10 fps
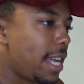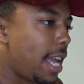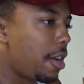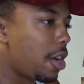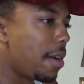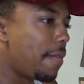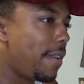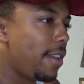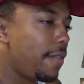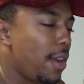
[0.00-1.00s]
And if
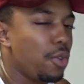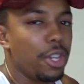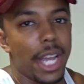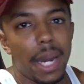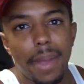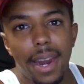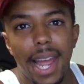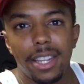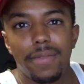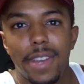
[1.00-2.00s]
you're new to the channel, man,
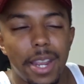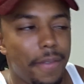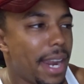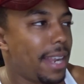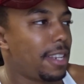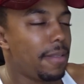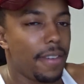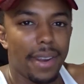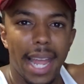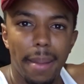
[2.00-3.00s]
like this video. If
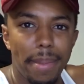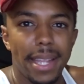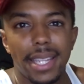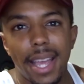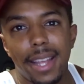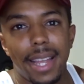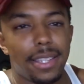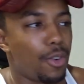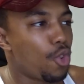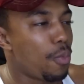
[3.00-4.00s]
you like BTS as
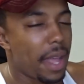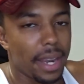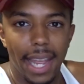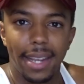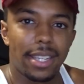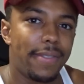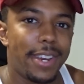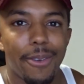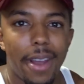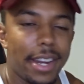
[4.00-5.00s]
a group, man, like this
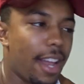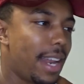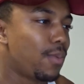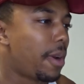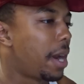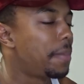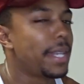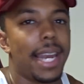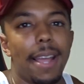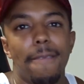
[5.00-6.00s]
video right now. Let's run it up. Let's
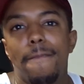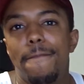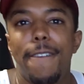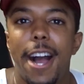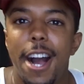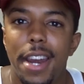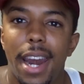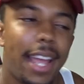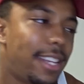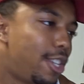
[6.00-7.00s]
get like 500
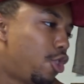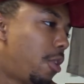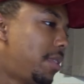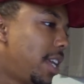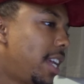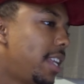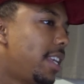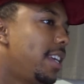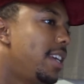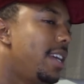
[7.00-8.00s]
likes, you know what I'm saying?
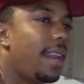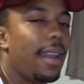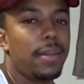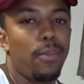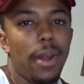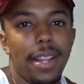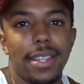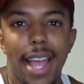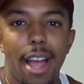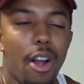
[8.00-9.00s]
Let's break
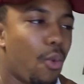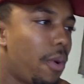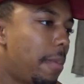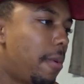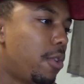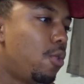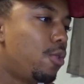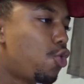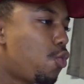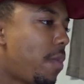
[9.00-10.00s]
this algorithm on
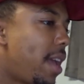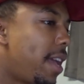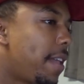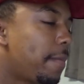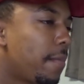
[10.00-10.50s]
YouTube, man.